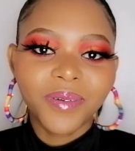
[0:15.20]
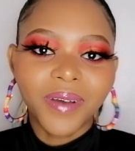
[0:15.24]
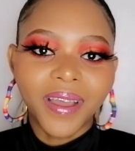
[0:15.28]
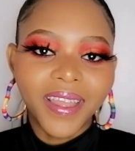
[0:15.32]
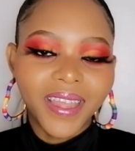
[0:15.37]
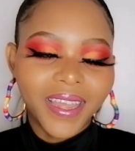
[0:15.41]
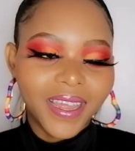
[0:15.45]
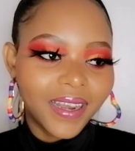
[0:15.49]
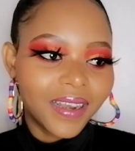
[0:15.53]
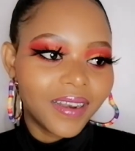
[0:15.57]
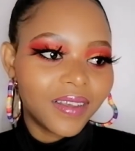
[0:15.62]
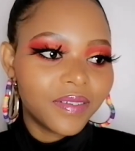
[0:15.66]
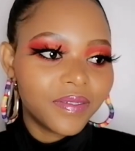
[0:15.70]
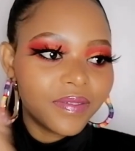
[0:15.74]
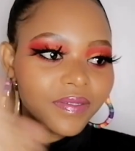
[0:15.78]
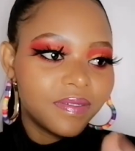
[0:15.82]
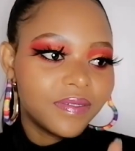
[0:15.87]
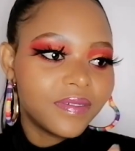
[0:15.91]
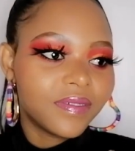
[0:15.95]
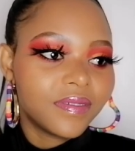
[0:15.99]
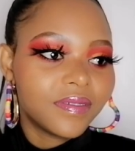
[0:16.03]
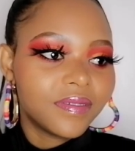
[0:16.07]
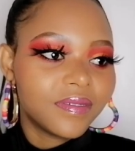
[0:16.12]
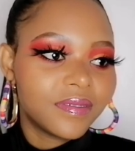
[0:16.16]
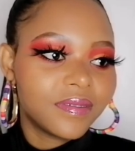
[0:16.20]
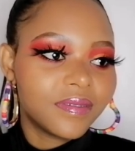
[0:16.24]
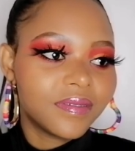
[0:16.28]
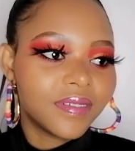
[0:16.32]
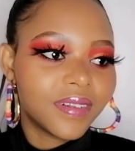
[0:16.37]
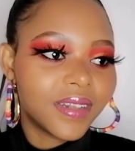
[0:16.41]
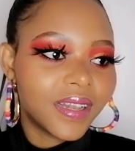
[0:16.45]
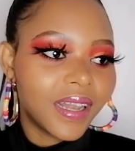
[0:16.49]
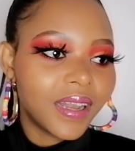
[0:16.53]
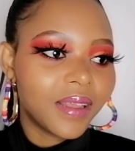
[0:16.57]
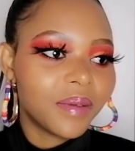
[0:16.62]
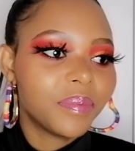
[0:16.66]
why I love
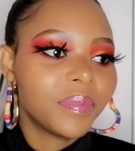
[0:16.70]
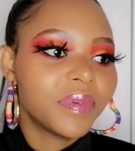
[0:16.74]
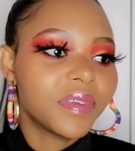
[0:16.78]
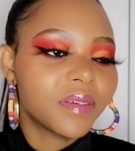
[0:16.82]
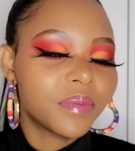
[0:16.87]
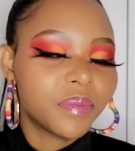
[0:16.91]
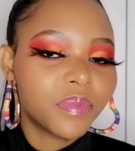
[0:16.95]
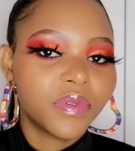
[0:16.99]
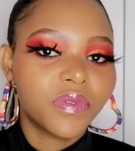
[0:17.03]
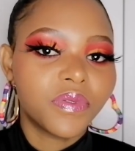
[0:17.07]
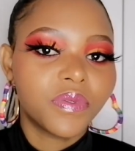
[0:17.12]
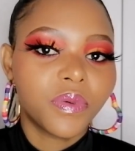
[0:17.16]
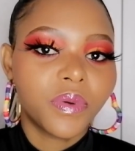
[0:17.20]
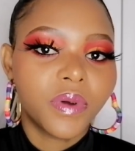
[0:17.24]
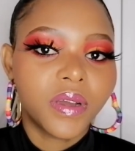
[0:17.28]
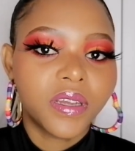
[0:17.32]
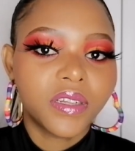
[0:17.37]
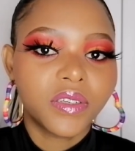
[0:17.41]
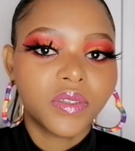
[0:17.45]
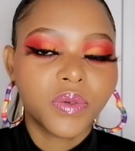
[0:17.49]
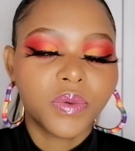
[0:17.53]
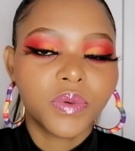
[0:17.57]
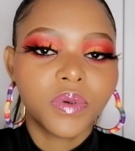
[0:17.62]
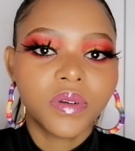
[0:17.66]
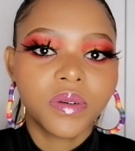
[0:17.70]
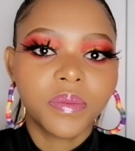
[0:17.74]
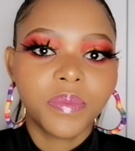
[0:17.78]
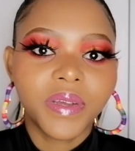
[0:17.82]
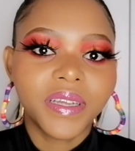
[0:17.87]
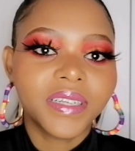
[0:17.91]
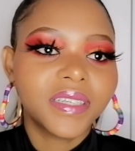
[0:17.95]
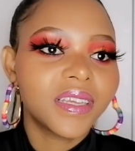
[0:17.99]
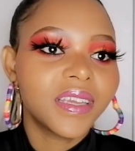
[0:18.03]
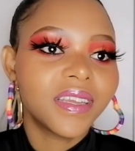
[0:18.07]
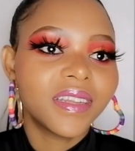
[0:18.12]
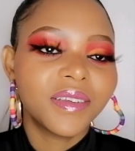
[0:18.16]
clapping before I talk
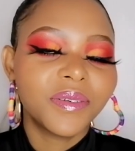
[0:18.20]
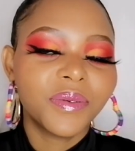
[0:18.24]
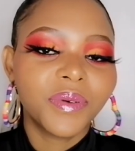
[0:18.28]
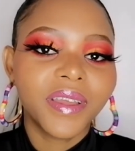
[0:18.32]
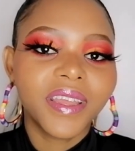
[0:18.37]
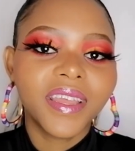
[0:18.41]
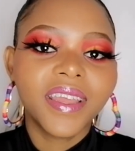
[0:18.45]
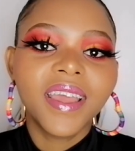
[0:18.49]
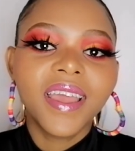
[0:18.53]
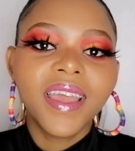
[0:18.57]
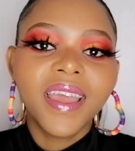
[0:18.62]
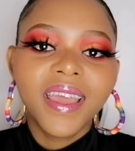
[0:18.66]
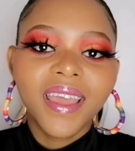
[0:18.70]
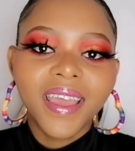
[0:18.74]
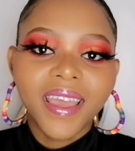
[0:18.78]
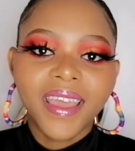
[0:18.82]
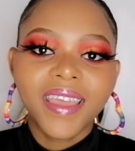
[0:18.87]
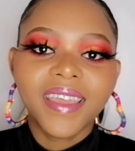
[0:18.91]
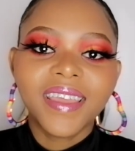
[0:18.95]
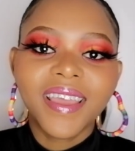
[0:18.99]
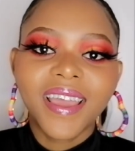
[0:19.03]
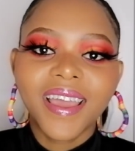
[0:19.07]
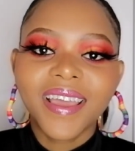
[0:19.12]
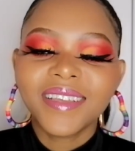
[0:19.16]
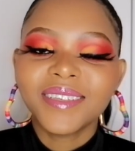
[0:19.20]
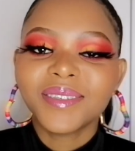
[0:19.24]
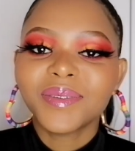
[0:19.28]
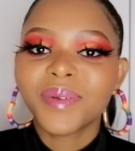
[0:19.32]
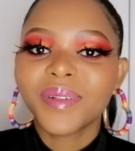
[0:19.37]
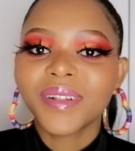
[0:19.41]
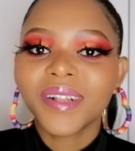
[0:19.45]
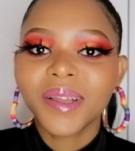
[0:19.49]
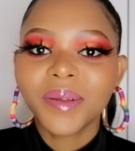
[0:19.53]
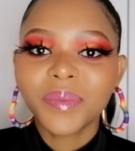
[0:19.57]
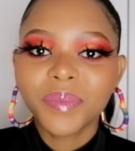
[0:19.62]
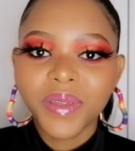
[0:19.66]
but anyway hey guys
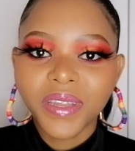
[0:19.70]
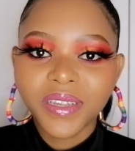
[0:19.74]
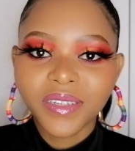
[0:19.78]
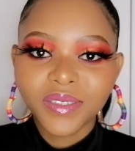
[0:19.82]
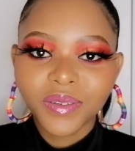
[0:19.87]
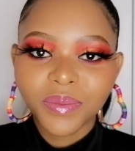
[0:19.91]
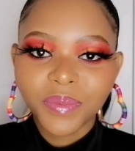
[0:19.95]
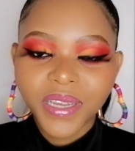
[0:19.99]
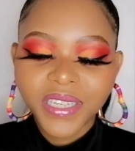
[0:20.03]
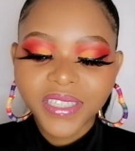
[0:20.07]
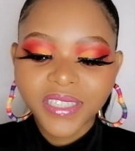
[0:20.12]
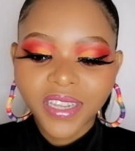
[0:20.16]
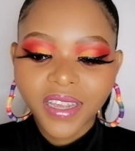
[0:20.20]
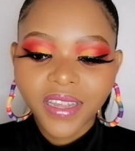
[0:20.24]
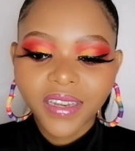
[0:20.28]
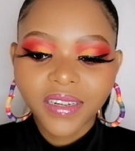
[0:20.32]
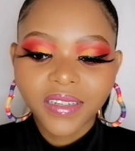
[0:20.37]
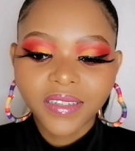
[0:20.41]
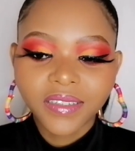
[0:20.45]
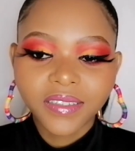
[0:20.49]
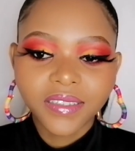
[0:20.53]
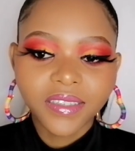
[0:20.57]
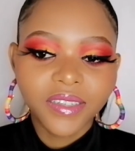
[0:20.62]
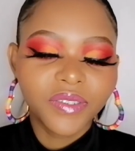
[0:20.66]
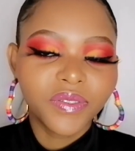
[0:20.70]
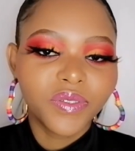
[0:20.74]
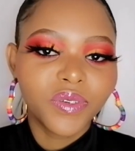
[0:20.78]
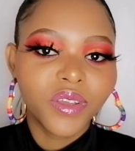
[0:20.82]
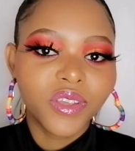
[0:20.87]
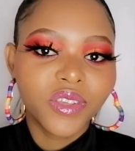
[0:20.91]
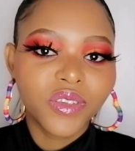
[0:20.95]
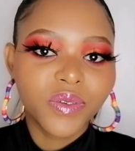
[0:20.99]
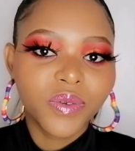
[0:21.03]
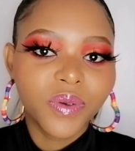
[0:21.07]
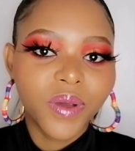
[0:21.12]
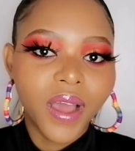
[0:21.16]
welcome back to my channel if you're
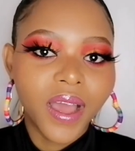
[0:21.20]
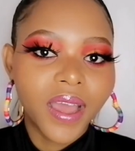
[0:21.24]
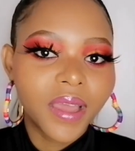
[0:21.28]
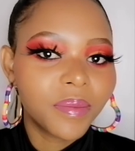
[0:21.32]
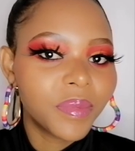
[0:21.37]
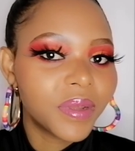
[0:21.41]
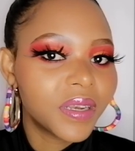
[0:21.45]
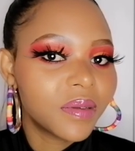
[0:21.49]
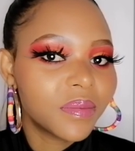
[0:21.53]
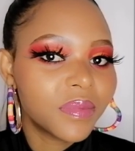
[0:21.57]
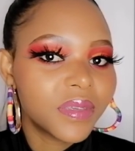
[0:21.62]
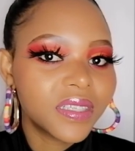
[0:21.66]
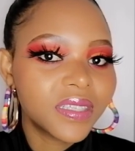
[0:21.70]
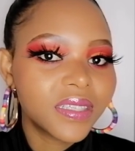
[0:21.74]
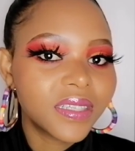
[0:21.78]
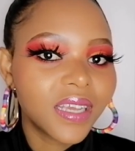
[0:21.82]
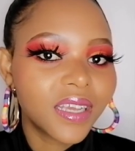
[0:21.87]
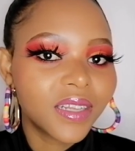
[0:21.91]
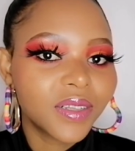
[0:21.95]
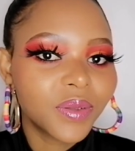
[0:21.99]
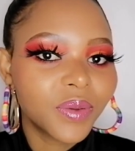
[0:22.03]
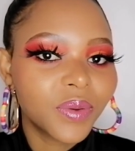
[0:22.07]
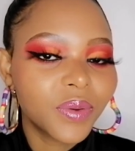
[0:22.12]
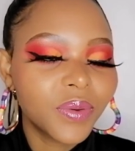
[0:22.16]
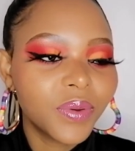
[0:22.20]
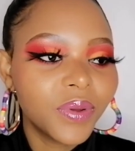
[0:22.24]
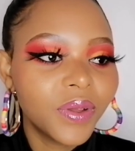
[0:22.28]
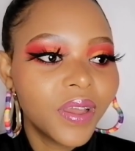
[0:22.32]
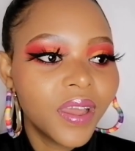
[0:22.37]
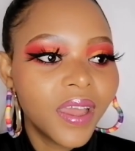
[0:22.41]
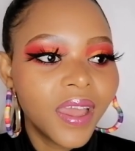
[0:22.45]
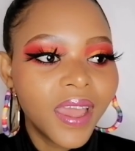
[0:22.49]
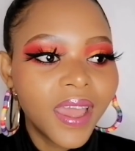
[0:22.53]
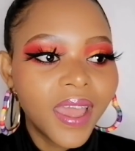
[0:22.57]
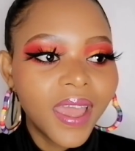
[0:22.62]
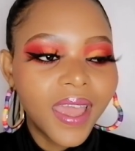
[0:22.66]
new hi my name is Thato
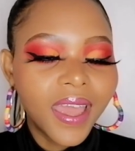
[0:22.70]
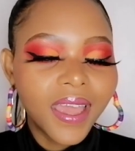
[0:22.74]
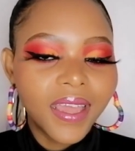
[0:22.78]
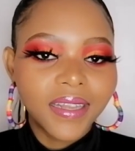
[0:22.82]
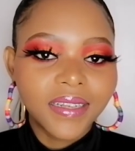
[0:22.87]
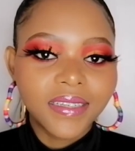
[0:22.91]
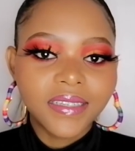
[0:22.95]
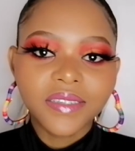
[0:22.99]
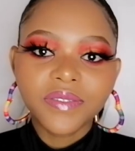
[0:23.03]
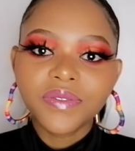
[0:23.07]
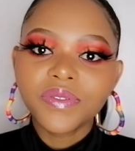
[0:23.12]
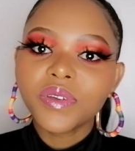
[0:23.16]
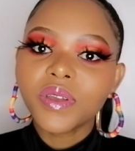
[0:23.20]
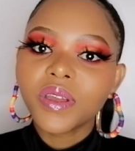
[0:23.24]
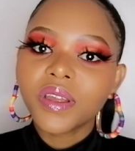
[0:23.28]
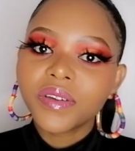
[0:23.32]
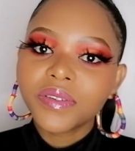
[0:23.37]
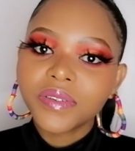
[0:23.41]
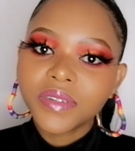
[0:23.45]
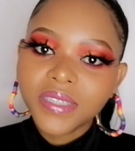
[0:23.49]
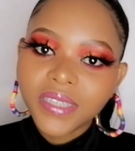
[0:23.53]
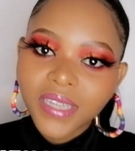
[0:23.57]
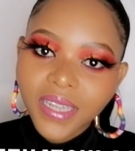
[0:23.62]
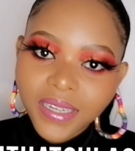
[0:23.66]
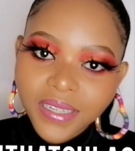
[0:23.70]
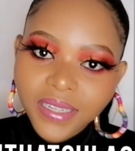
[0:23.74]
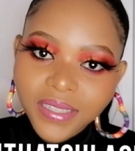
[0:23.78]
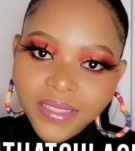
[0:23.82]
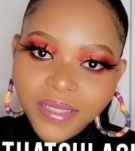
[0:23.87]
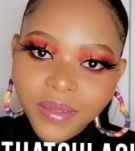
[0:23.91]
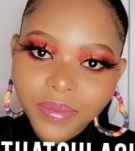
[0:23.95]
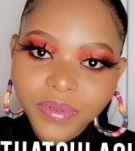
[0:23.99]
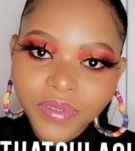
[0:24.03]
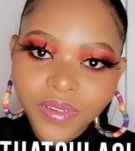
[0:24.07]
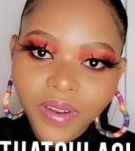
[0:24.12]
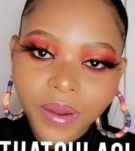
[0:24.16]
and if you're a returning
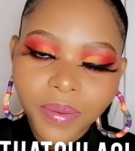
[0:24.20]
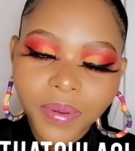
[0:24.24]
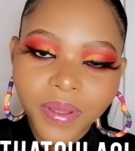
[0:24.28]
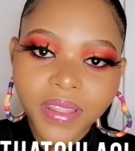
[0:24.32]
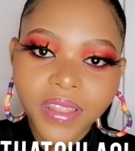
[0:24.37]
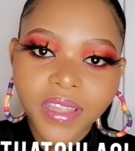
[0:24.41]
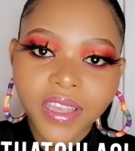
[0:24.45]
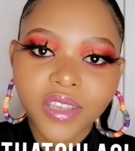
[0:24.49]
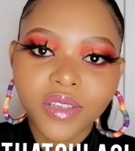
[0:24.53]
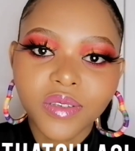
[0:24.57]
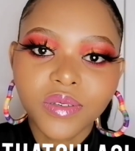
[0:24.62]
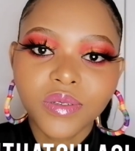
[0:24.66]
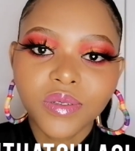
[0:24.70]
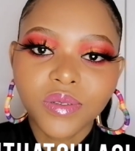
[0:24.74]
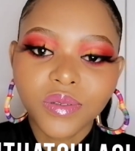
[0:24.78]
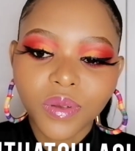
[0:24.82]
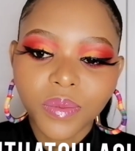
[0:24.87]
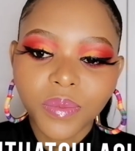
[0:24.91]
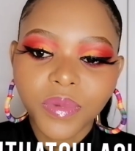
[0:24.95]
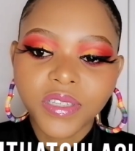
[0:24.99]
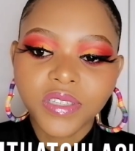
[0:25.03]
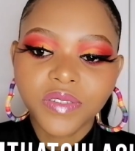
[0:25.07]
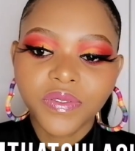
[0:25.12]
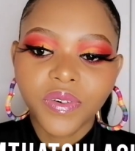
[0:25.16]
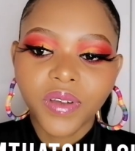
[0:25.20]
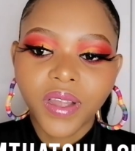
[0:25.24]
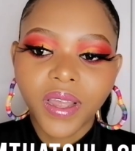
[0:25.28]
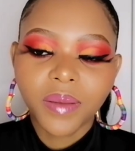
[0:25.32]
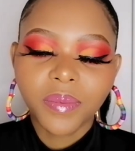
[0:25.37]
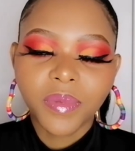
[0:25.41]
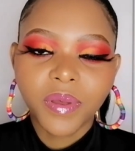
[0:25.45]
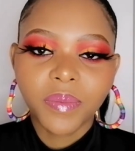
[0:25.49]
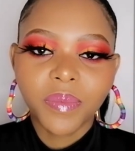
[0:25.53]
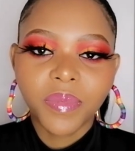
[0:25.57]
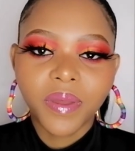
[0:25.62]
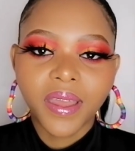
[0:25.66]
subscriber thank you so much for
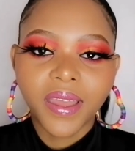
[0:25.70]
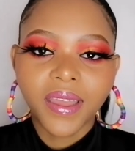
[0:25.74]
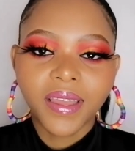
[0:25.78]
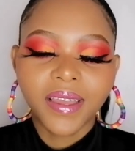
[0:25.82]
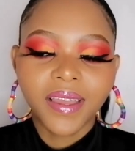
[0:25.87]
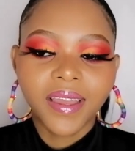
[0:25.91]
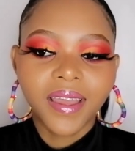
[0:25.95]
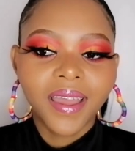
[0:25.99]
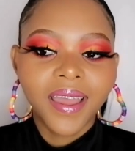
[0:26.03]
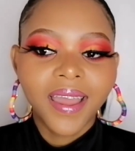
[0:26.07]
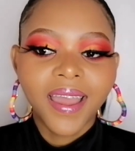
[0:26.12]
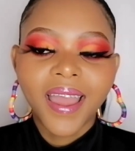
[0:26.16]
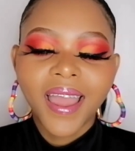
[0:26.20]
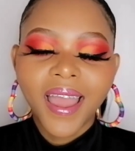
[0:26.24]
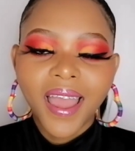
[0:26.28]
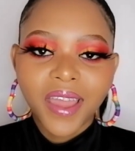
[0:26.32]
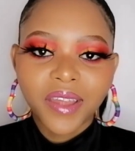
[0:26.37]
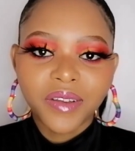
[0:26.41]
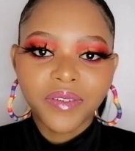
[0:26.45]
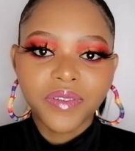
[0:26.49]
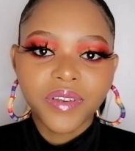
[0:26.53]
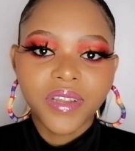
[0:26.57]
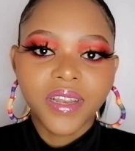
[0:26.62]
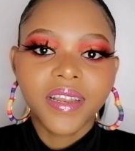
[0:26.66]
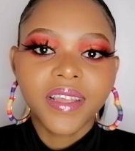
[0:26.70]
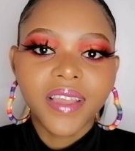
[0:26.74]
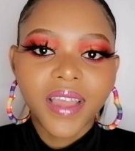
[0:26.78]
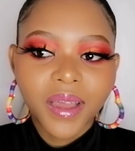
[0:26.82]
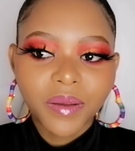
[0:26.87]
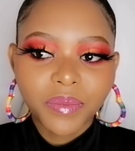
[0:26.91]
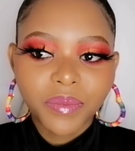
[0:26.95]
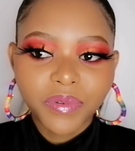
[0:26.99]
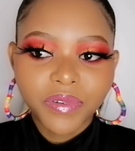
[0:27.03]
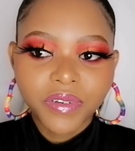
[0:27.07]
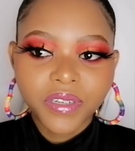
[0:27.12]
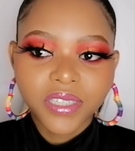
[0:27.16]
coming back I really
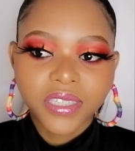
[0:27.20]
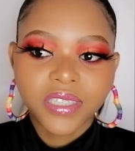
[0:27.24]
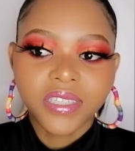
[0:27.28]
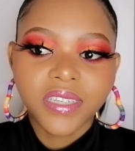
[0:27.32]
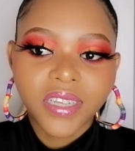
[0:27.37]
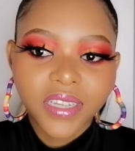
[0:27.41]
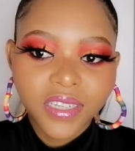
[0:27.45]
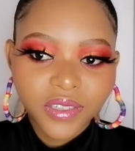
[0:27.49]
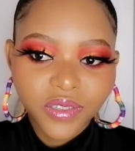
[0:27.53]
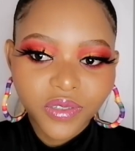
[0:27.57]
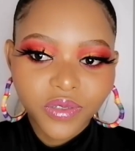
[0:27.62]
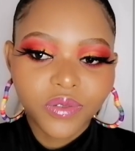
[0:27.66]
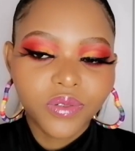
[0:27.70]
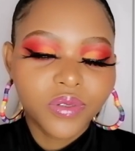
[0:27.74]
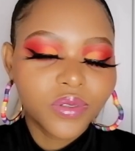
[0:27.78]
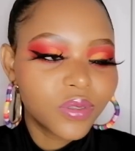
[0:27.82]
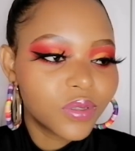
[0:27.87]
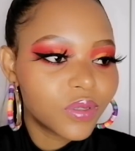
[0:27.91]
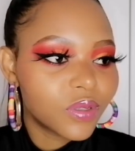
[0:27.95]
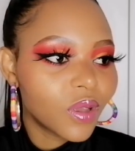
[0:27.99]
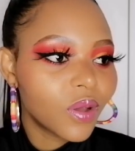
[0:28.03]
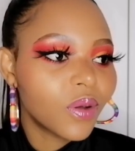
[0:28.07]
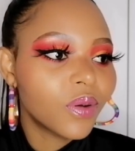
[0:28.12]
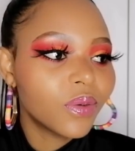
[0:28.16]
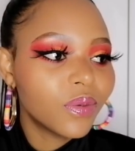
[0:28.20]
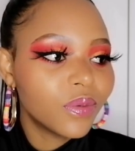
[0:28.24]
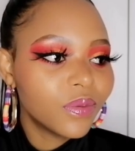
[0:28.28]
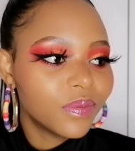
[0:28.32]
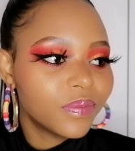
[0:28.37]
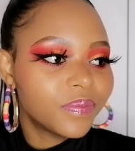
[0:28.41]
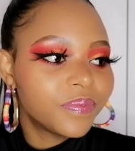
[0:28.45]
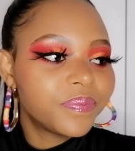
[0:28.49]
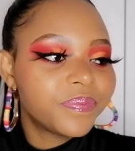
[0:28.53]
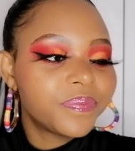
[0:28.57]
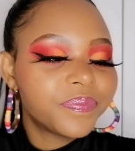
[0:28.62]
appreciate you so